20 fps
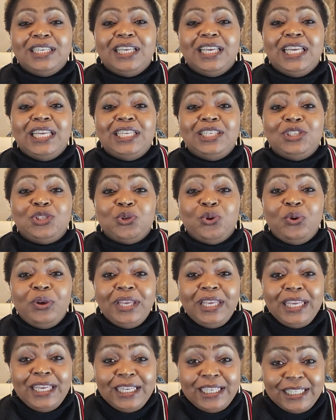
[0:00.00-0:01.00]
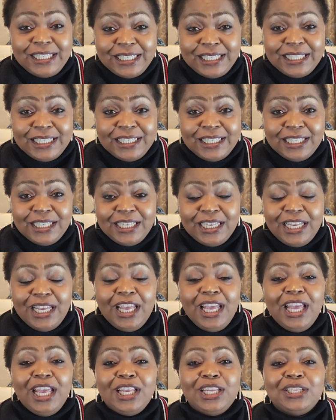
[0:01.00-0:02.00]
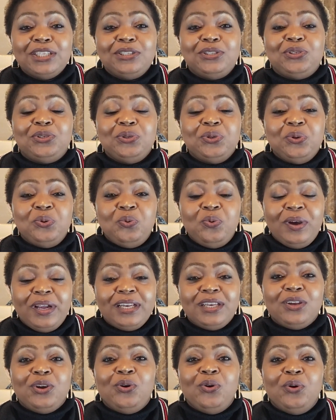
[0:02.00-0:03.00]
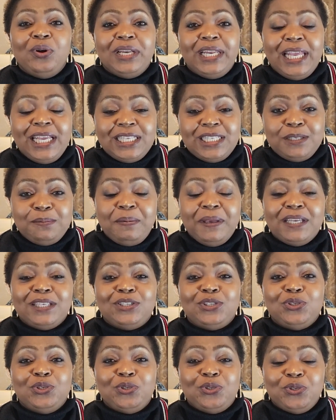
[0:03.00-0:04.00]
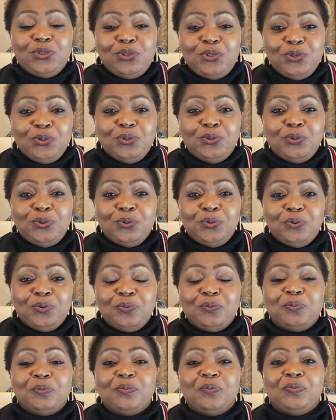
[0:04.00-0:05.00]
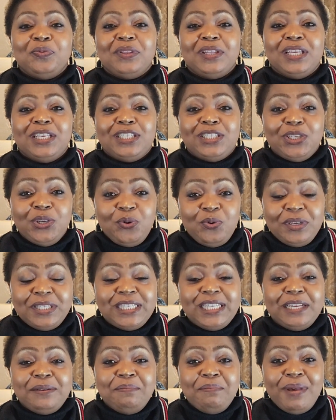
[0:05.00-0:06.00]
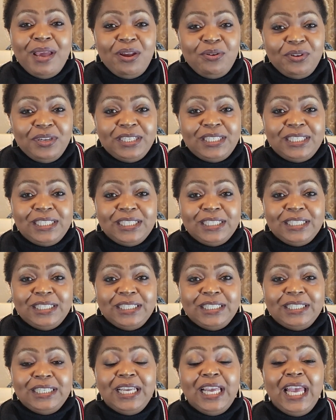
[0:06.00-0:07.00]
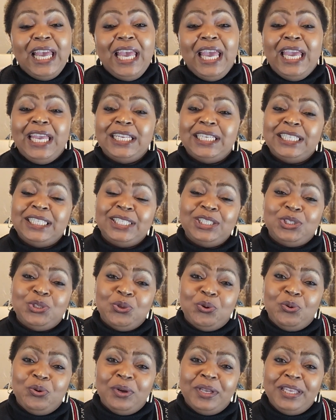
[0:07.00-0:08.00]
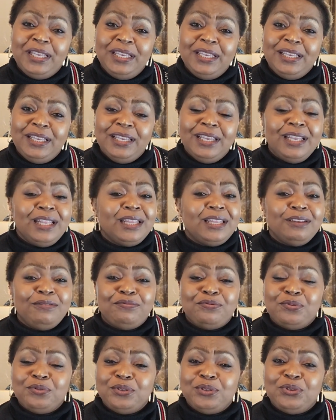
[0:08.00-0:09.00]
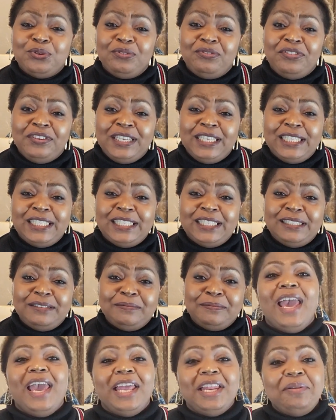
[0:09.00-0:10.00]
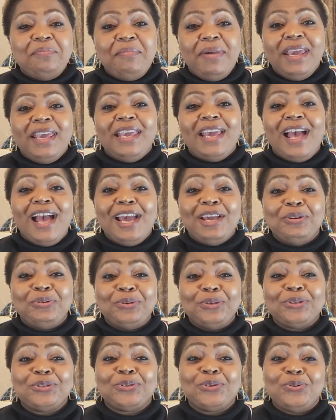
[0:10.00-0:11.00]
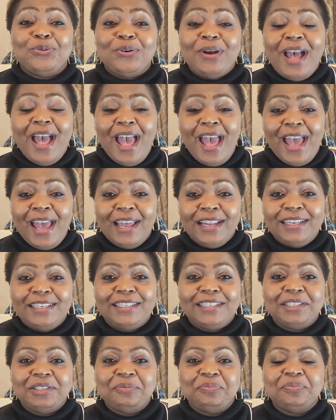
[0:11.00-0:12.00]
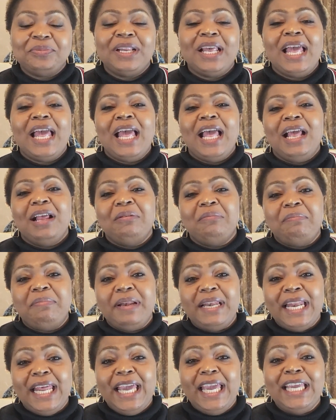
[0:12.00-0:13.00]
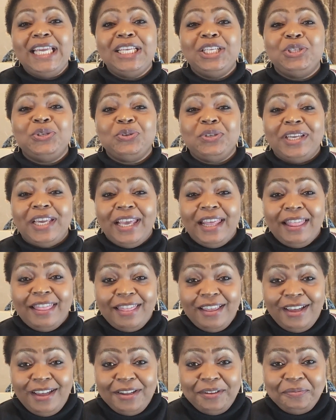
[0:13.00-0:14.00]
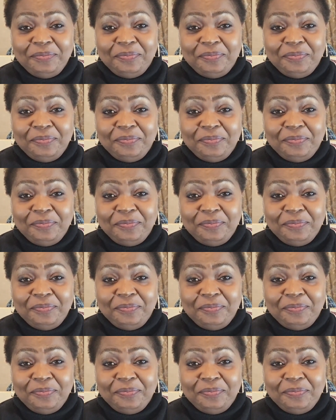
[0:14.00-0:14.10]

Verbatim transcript: enjoy it, do what God expects you to do towards that marriage, and enjoy the fruits of it. And may I also add, play together.